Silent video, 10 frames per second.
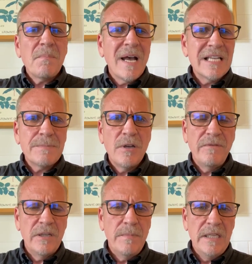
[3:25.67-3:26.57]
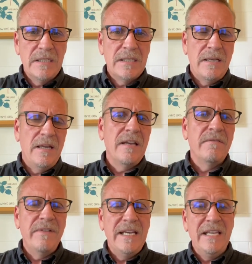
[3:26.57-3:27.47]
Past perfect means an
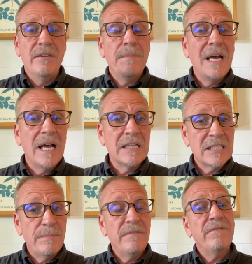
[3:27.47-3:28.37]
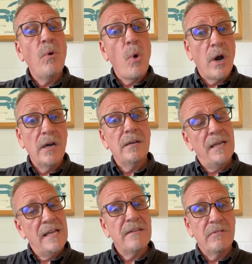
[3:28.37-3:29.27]
event in the past before
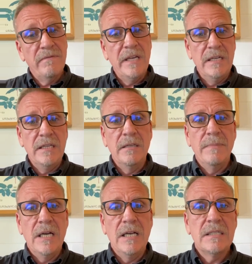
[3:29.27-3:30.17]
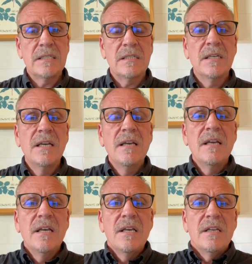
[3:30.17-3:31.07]
another event in the past.
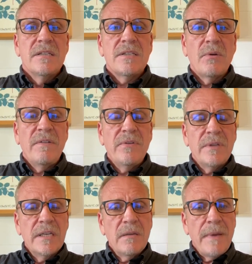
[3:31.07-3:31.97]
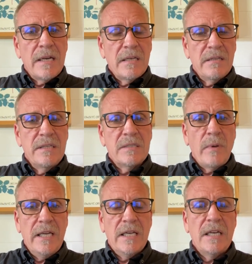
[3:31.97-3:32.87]
So if you think about it in this
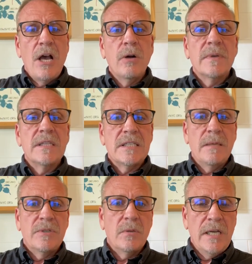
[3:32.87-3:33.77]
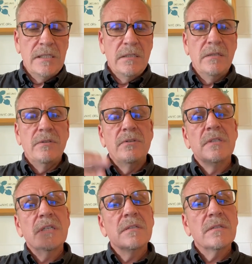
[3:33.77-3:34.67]
way, it can help conceptualize it. You're
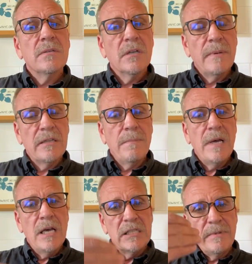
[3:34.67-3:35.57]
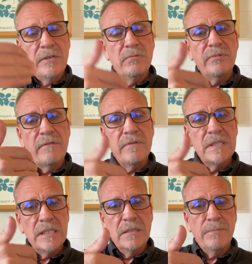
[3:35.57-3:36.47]
using to talk about the past, but you're
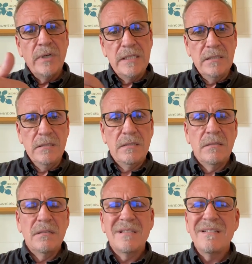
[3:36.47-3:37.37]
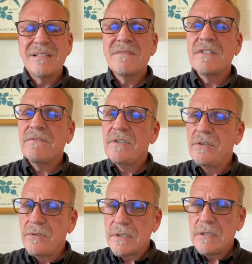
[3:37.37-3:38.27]
referencing the present. There's lots of different
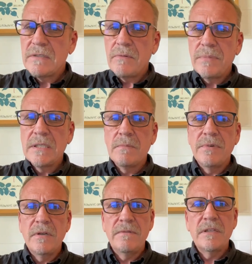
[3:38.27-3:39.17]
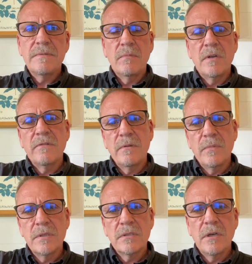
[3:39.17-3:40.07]
uses for present perfect, but one of the
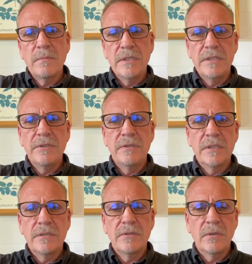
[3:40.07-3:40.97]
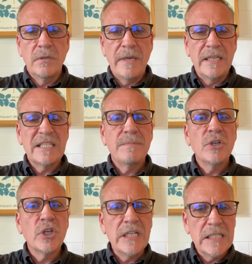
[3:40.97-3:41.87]
most common is using to talk about
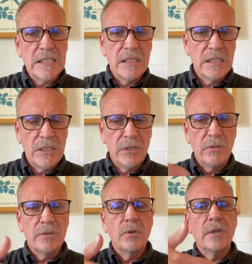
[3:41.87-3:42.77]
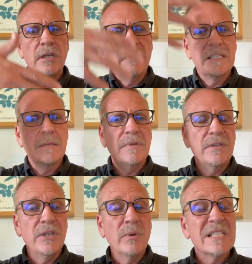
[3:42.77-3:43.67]
experiences. So you're talking about something
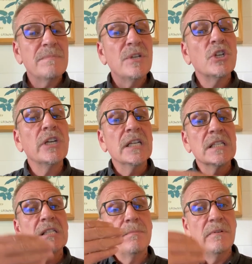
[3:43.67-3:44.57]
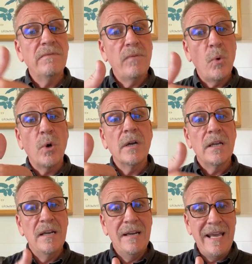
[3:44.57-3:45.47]
that you experienced before
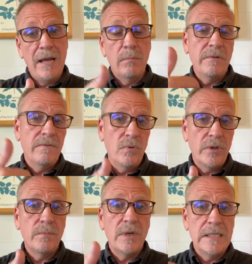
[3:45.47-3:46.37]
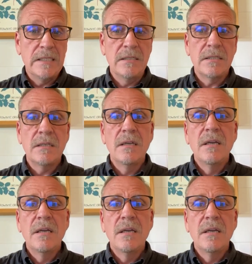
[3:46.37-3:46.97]
now, before the present.